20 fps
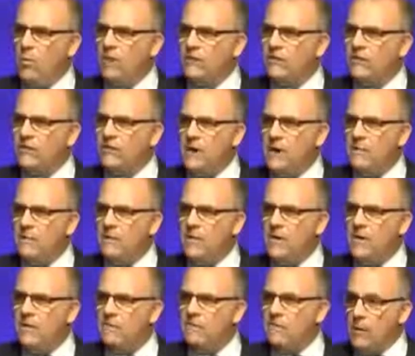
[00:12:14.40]
While
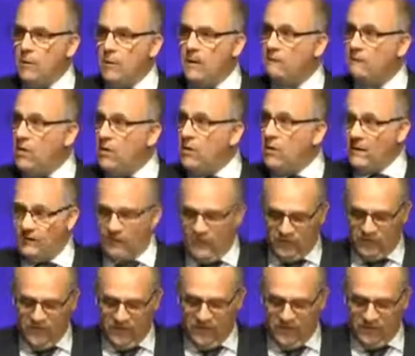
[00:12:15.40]
some wrongly
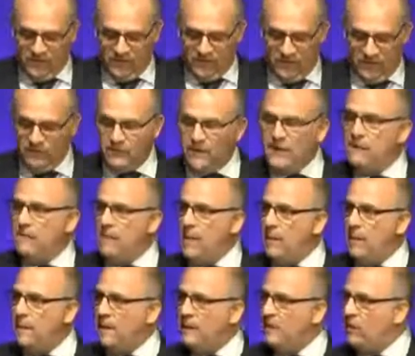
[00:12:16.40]
suggest that it
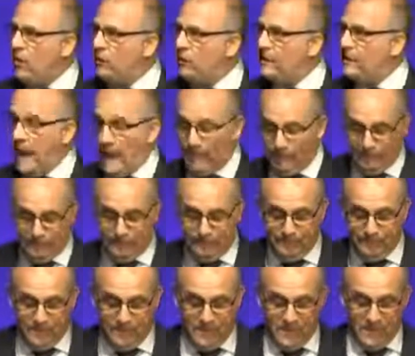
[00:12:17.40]
might be job done
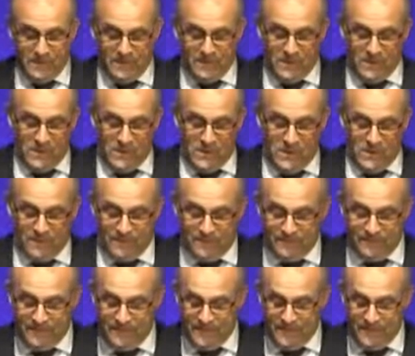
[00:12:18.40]
for UKIP,